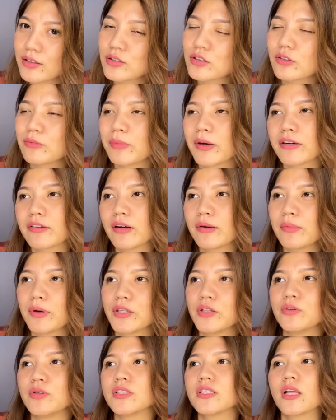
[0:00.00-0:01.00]
So my
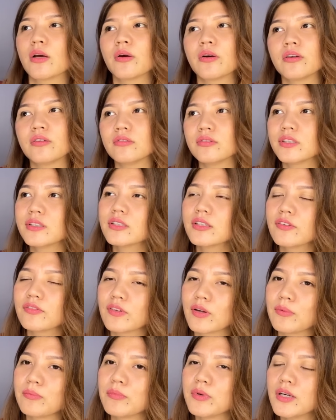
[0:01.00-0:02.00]
grandmother was like, just give
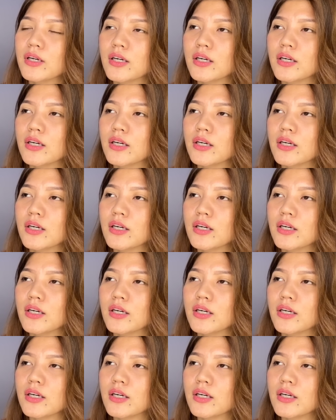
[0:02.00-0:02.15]
them,